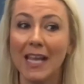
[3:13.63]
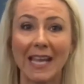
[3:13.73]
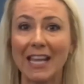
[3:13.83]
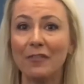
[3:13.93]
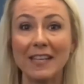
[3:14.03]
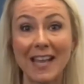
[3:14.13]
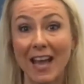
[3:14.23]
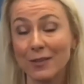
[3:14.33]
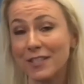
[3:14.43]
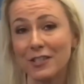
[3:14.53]
even
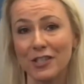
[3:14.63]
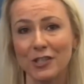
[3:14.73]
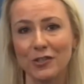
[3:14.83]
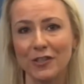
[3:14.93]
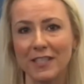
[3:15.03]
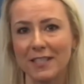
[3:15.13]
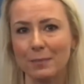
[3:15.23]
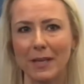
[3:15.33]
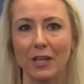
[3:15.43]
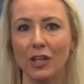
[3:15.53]
now since she's joined has
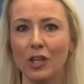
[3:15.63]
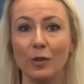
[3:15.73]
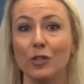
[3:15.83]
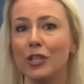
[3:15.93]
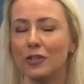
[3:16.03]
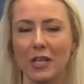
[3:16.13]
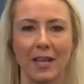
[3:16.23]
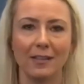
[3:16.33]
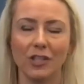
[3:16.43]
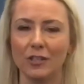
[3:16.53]
been a huge, huge
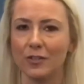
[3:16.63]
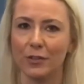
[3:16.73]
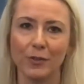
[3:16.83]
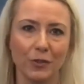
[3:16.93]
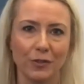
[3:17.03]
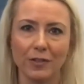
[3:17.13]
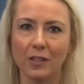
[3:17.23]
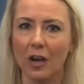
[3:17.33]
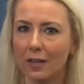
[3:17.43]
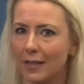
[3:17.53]
hit. She does all sorts,
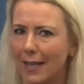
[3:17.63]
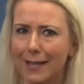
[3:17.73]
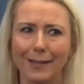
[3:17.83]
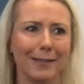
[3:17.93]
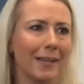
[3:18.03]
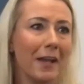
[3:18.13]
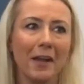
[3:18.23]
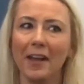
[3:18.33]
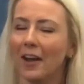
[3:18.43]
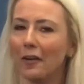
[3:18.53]
gardening,
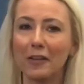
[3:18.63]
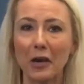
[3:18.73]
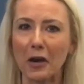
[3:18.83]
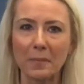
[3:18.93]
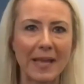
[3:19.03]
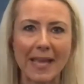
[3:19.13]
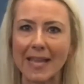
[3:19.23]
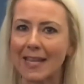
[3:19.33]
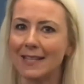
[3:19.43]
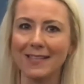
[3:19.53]

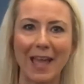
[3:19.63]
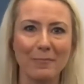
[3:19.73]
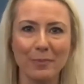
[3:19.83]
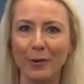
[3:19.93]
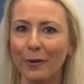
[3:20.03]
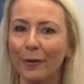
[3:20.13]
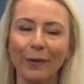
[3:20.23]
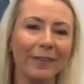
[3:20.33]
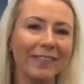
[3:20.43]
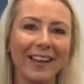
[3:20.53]
origami,
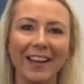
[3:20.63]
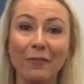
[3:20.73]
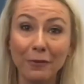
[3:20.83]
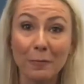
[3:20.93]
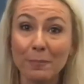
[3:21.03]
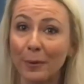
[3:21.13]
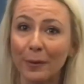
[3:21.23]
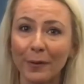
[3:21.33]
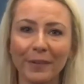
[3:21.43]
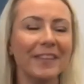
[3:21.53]
netball,
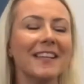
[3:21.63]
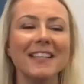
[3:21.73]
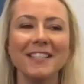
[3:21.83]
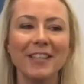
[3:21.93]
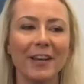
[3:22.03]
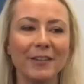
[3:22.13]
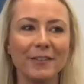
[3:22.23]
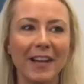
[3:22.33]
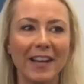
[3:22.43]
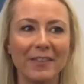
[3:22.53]
football.
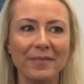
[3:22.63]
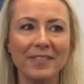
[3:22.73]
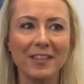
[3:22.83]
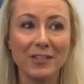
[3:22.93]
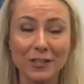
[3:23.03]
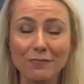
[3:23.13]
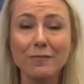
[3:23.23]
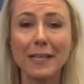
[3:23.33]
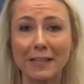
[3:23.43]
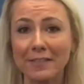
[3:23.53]
So she's
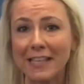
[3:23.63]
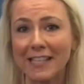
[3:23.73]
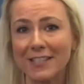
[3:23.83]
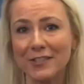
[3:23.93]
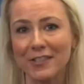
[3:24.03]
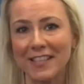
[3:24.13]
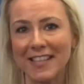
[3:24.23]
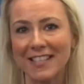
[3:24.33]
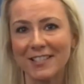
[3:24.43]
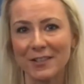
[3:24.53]
really, really enjoying
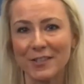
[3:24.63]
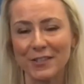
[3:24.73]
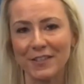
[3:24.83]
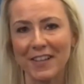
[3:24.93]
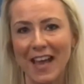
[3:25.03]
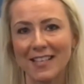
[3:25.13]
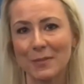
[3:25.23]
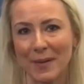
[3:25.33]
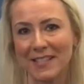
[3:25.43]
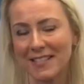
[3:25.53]
that social
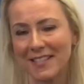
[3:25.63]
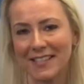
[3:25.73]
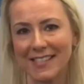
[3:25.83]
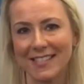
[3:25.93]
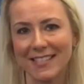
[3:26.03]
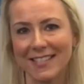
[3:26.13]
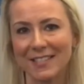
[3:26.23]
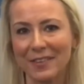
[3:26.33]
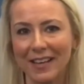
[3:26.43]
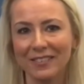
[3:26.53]
aspect side
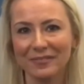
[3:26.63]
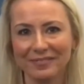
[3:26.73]
as well.